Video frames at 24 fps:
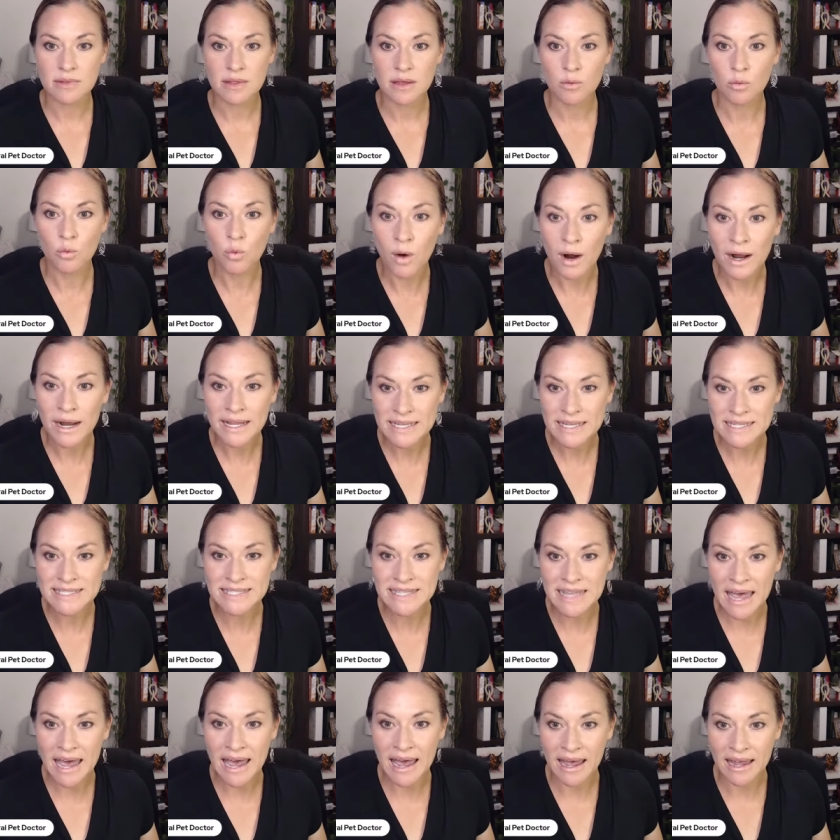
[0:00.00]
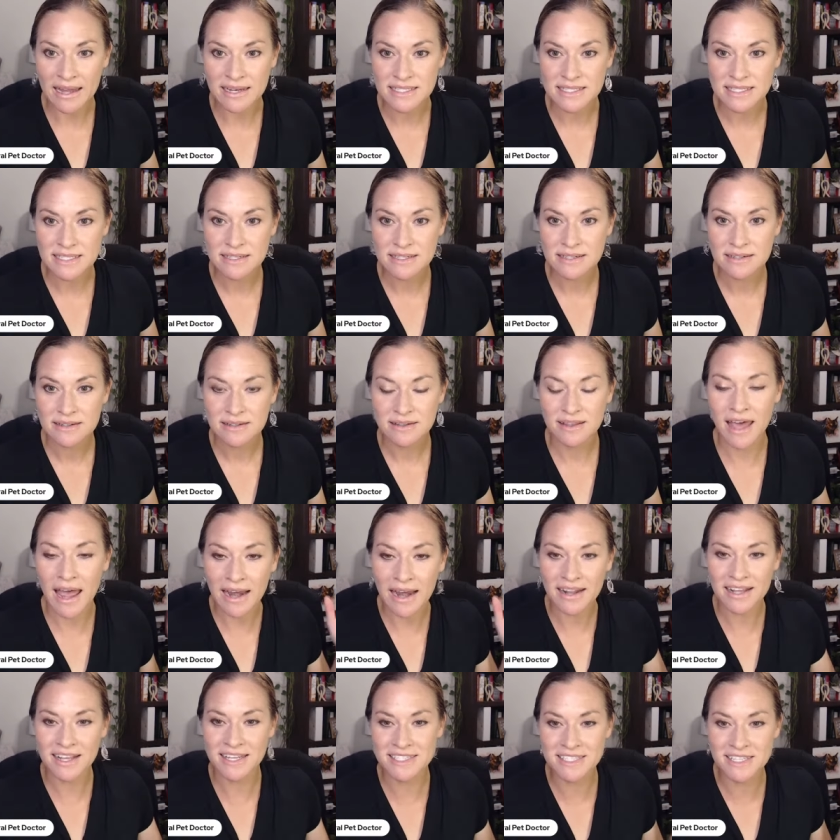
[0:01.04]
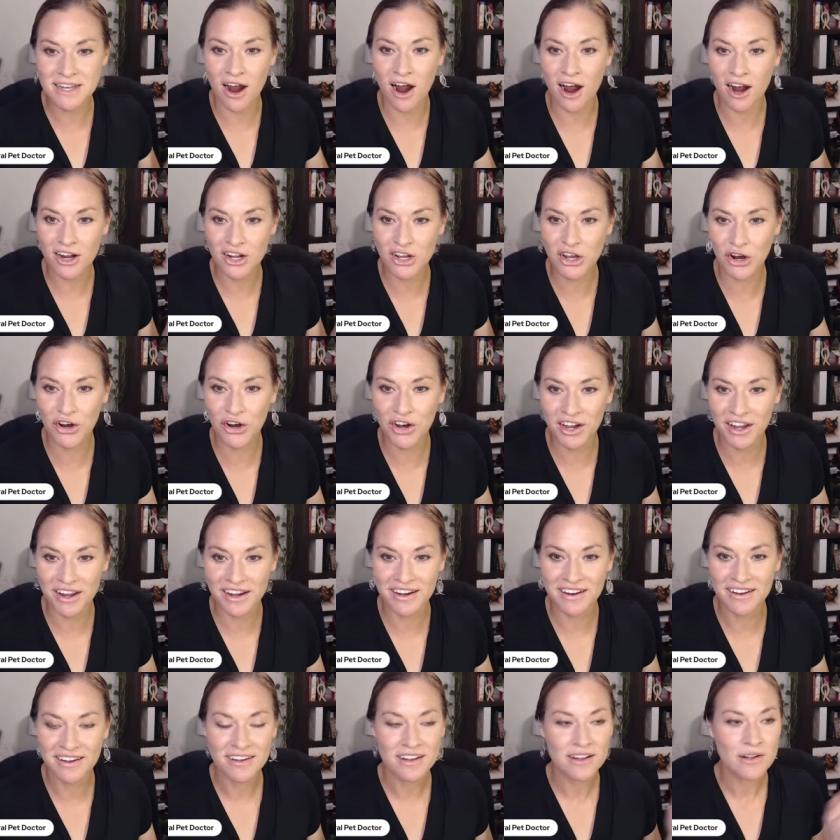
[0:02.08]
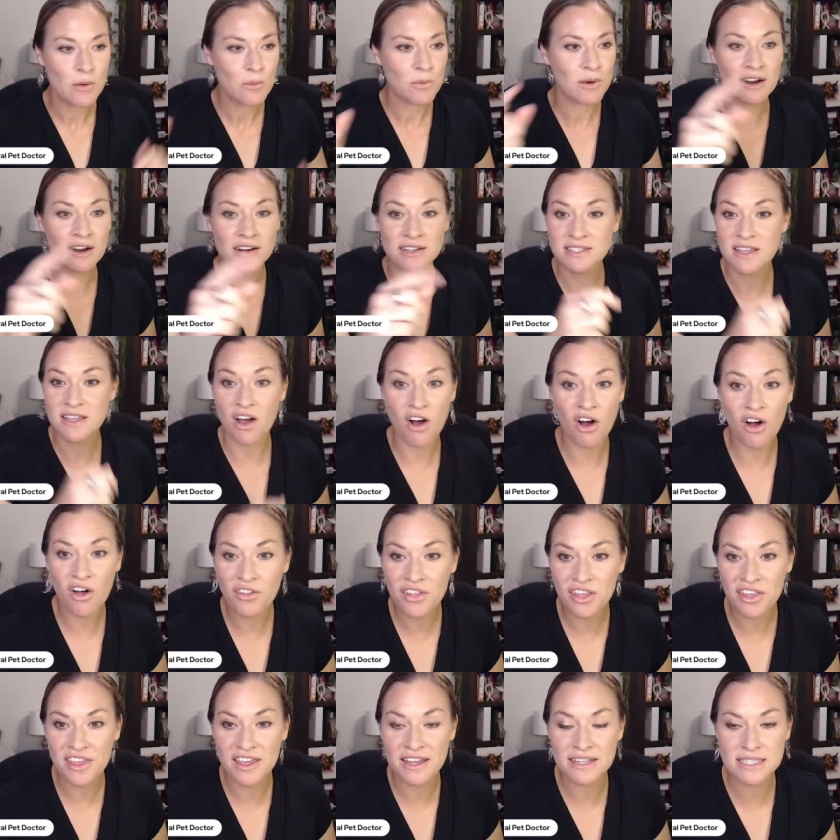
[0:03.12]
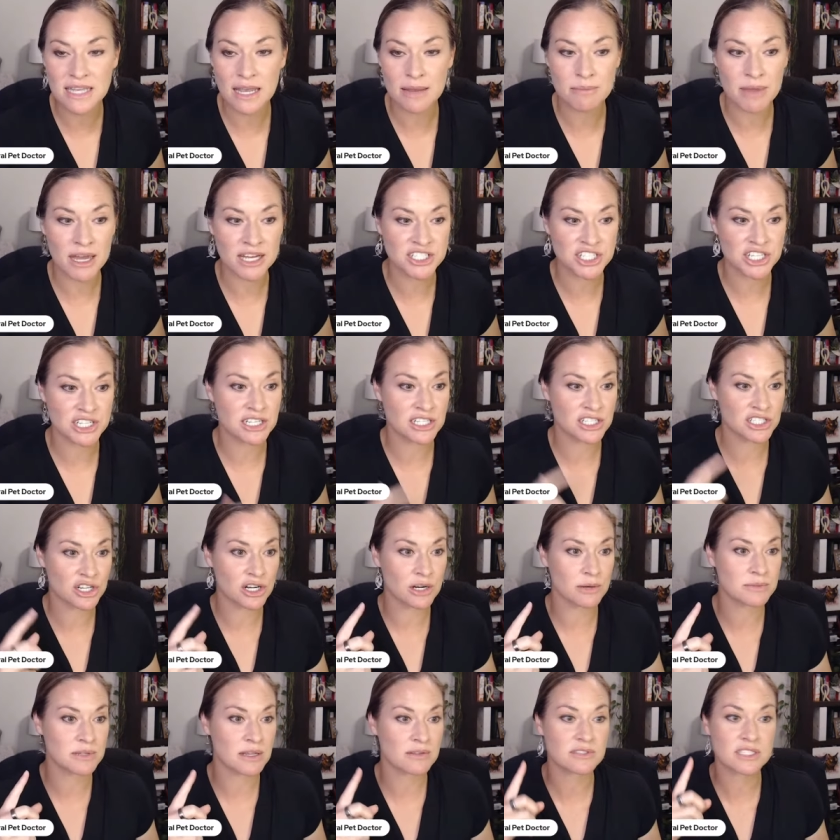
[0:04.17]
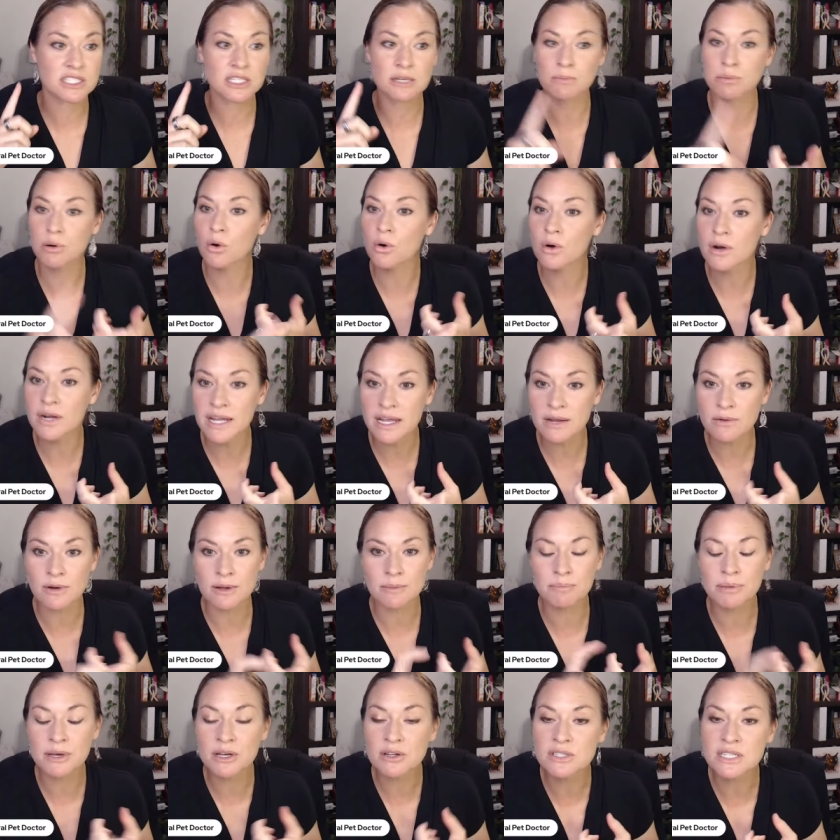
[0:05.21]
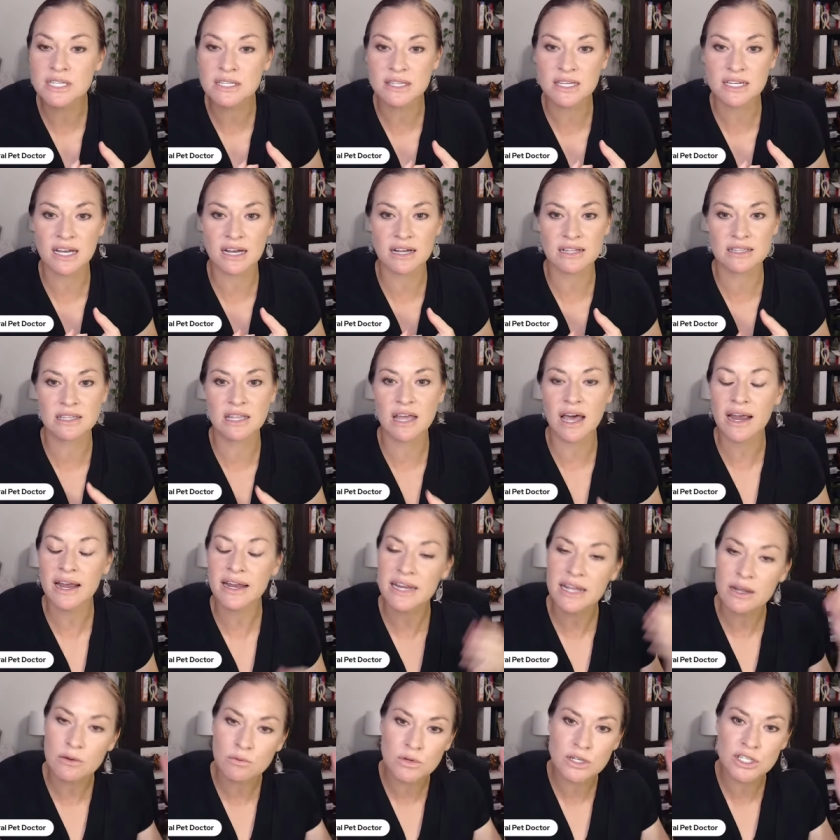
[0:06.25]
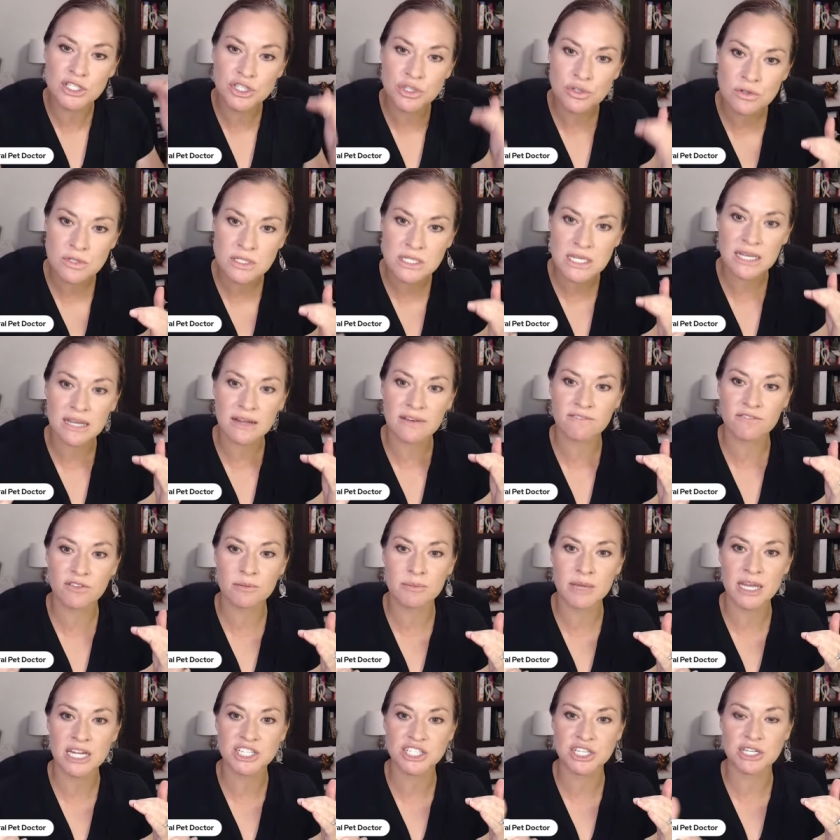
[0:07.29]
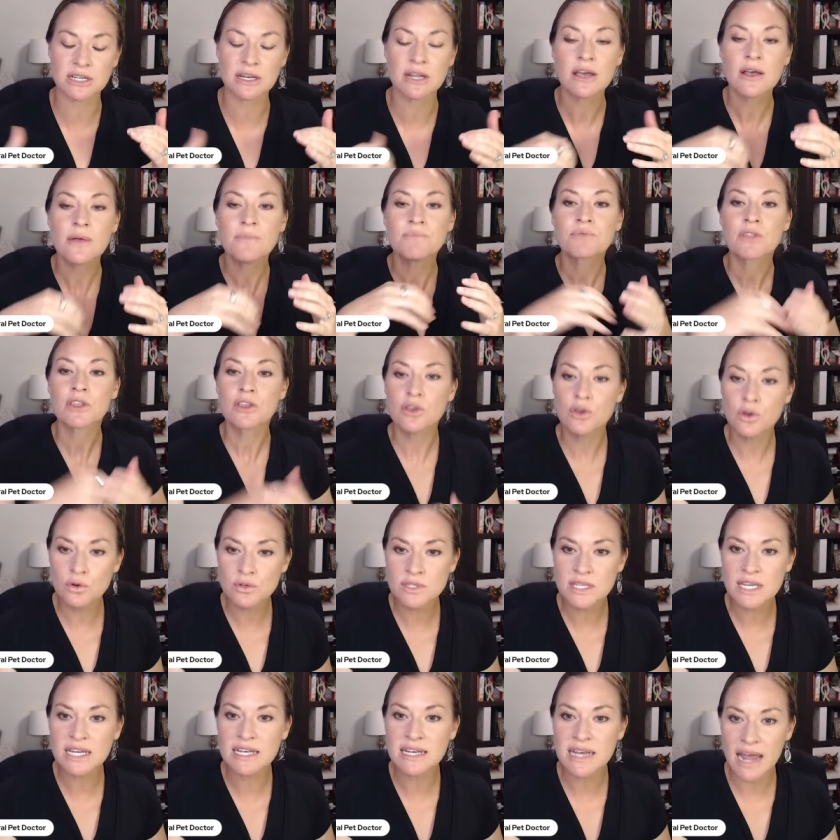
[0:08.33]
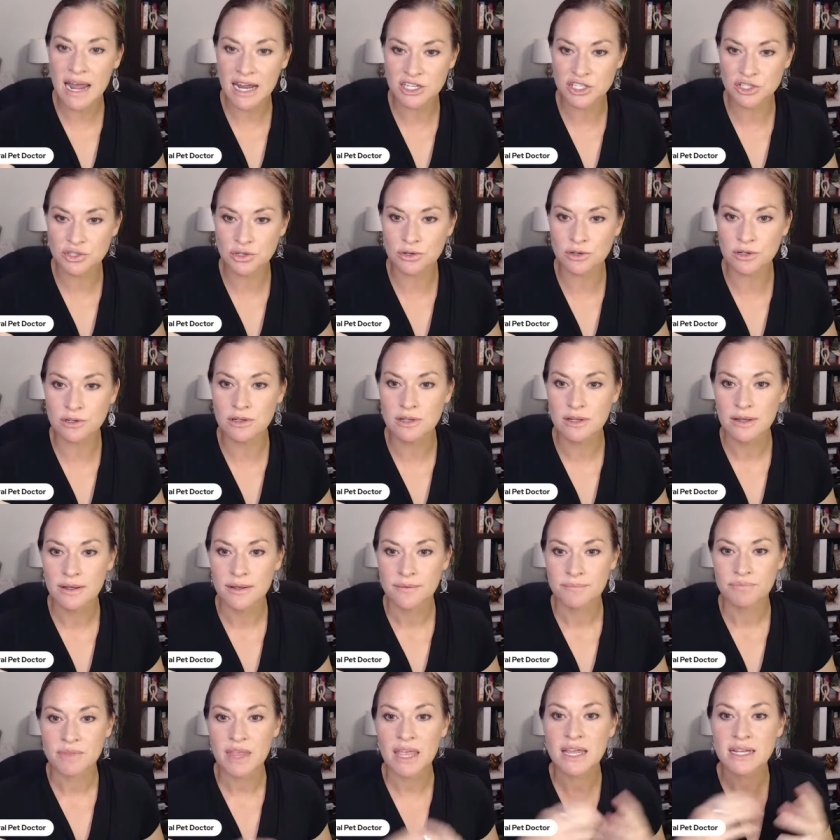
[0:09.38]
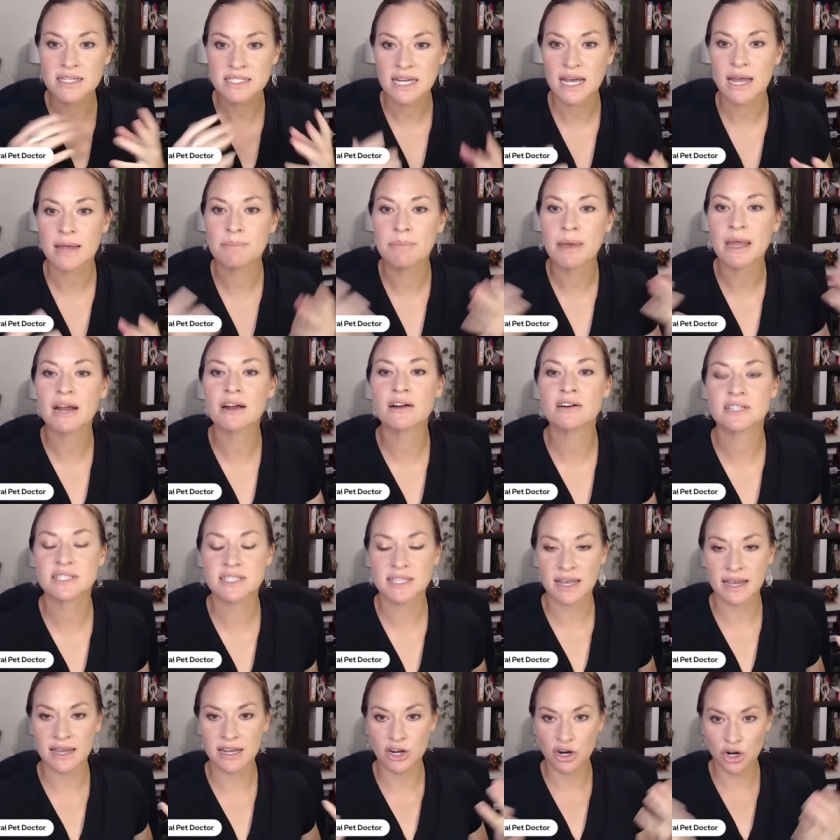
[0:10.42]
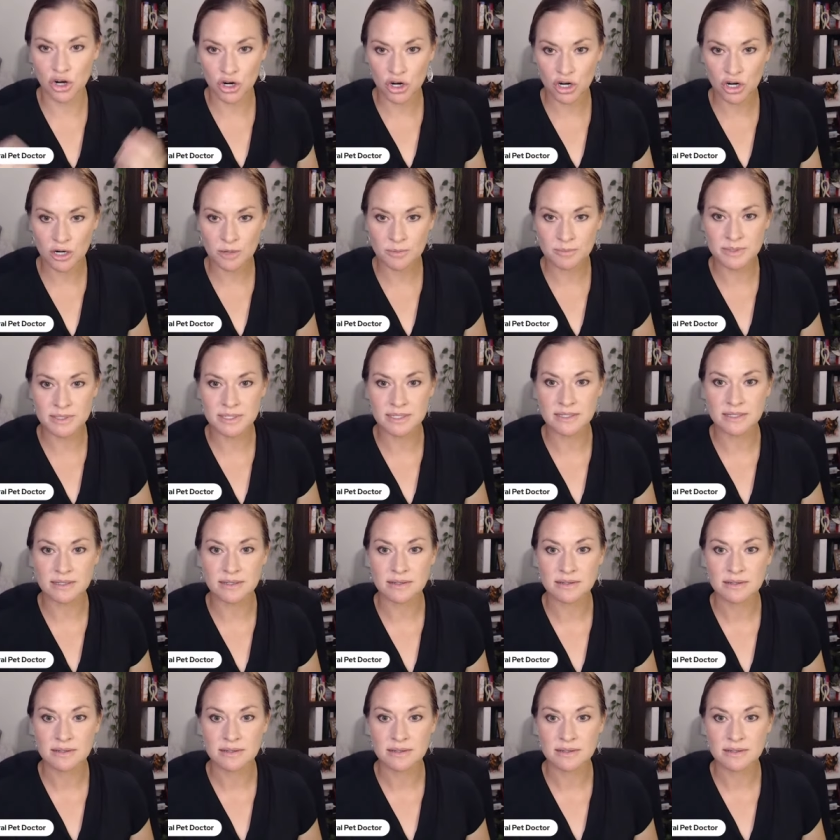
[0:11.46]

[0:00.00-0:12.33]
What is that? That is not good. Whereas all the things I mentioned in terms of supporting, rebuilding the gut lining, reducing inflammation, using natural anti-parasite herbs,